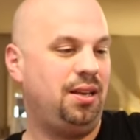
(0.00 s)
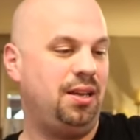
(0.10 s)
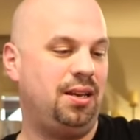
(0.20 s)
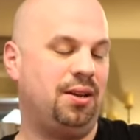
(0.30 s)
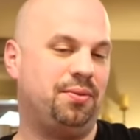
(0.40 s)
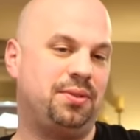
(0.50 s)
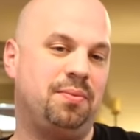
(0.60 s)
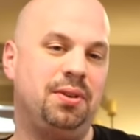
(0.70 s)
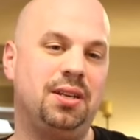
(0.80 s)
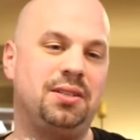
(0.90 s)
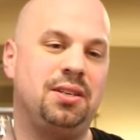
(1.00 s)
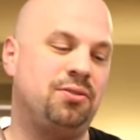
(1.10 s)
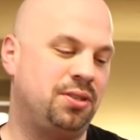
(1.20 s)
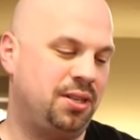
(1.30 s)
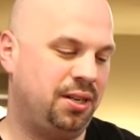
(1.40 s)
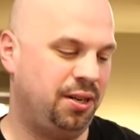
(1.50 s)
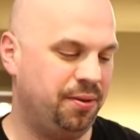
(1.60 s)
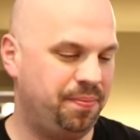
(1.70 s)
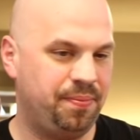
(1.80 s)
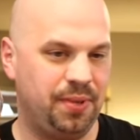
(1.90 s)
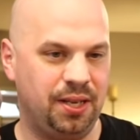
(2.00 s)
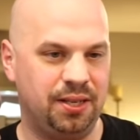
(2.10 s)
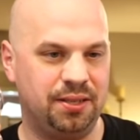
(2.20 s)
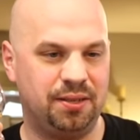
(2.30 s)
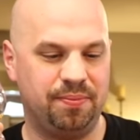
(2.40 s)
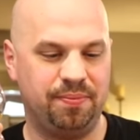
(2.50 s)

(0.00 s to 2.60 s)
Now, something that's interesting here is